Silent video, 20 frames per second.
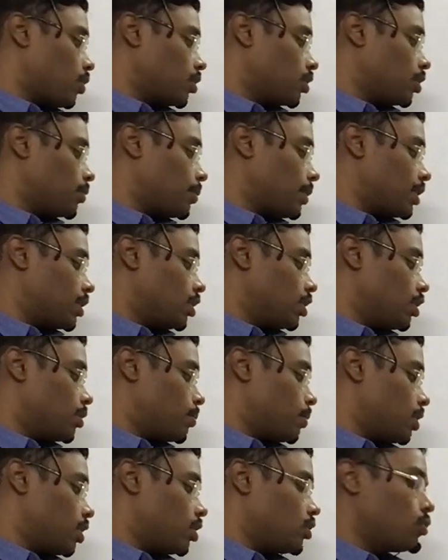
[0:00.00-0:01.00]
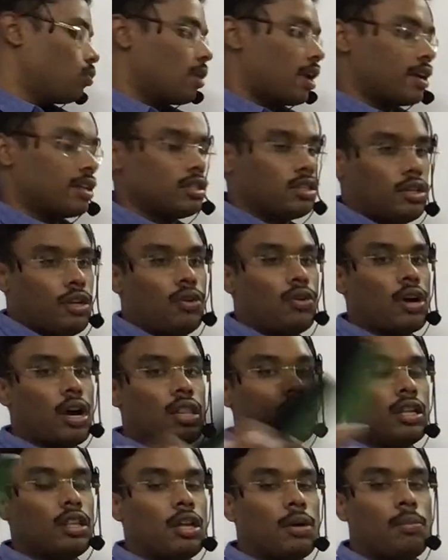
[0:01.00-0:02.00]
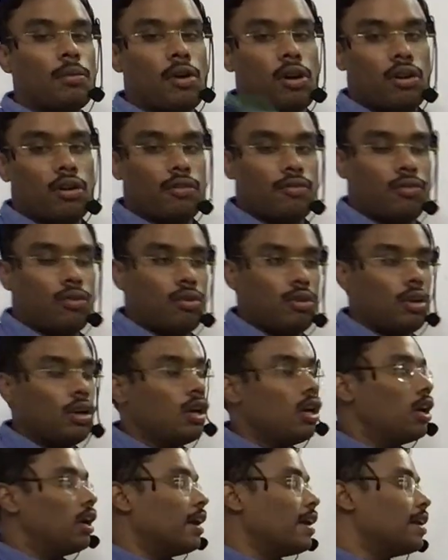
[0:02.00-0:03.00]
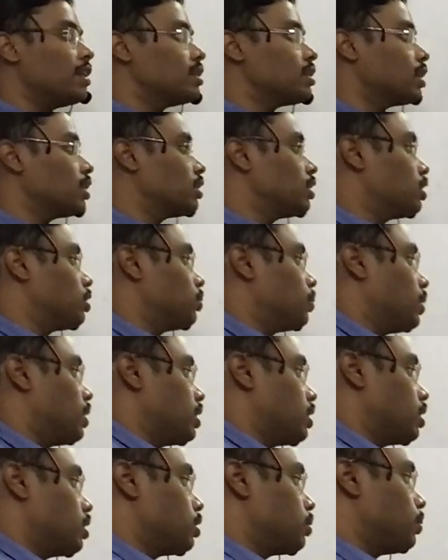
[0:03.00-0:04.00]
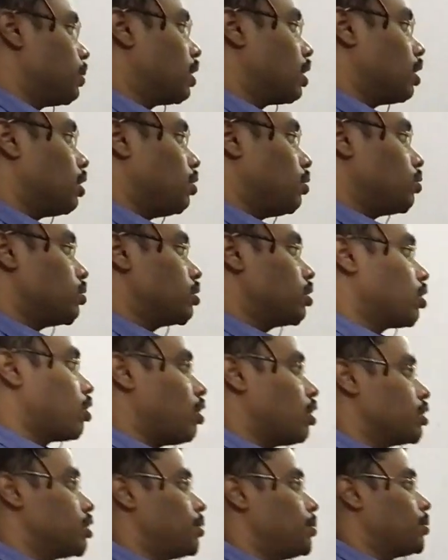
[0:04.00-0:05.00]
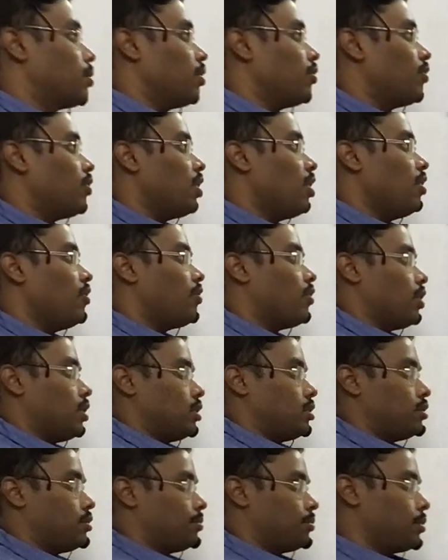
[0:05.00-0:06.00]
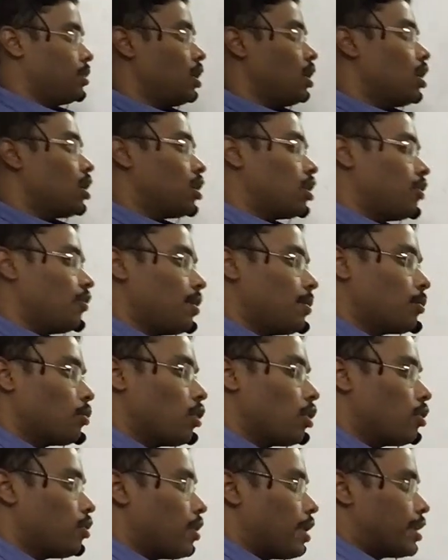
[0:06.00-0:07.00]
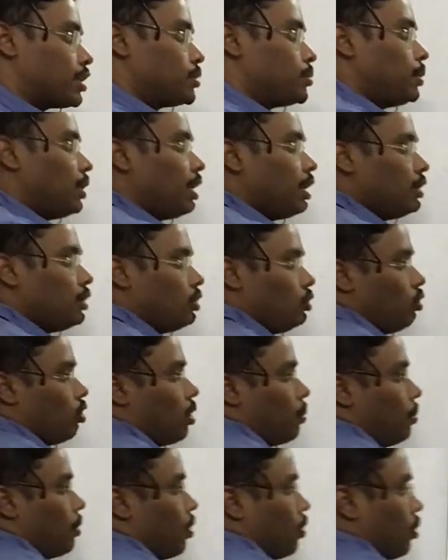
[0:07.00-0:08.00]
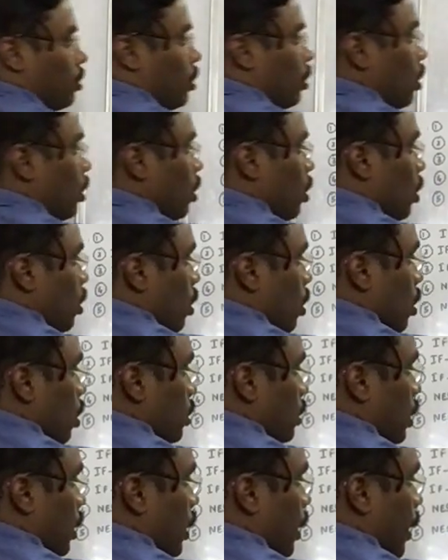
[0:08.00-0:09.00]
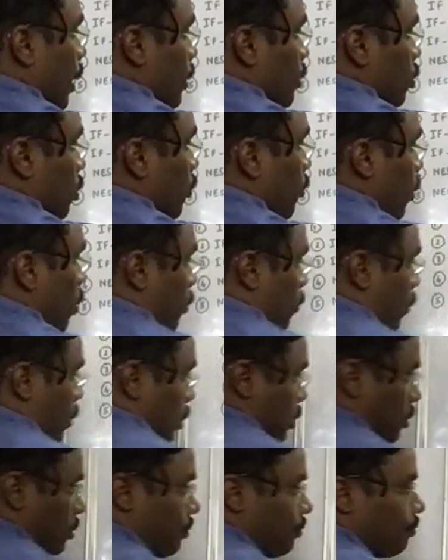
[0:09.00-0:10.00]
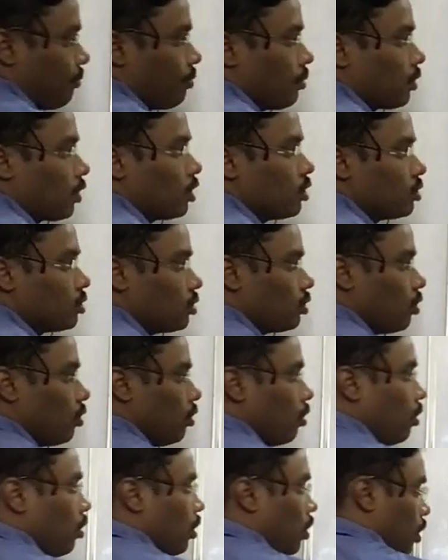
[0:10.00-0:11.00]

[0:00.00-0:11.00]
my Python interpreter to execute another block of code. In such situations, we can use the concept of if else. Now I am going to explain you about the syntax of if else. So